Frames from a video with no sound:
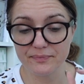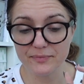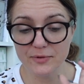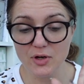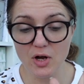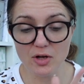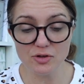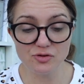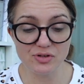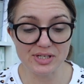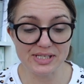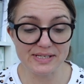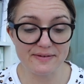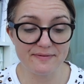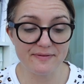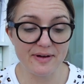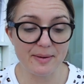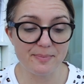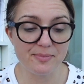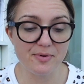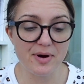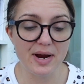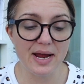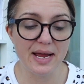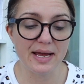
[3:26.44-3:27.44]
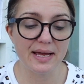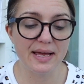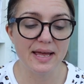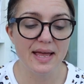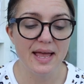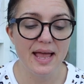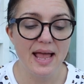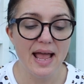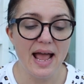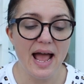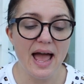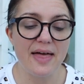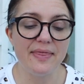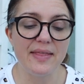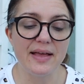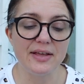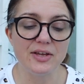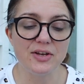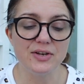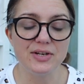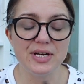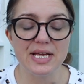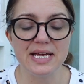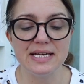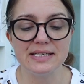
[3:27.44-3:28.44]
contrasting fabric, and then
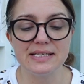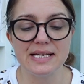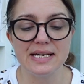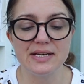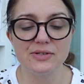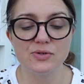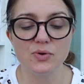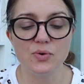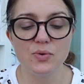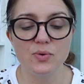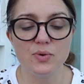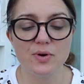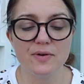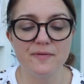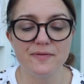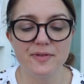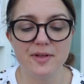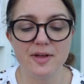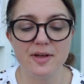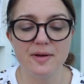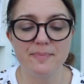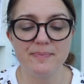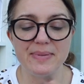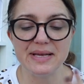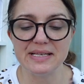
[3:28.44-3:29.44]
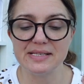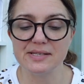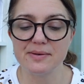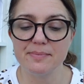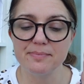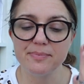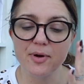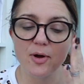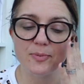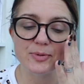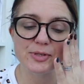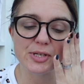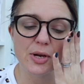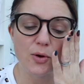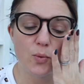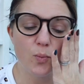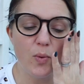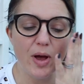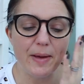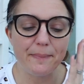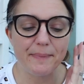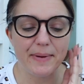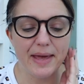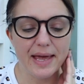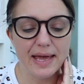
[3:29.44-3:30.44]
you needed all of the bits and bobs, so
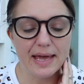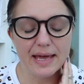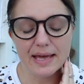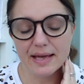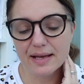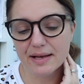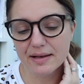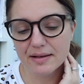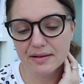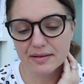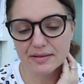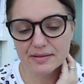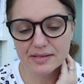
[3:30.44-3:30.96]
webbing,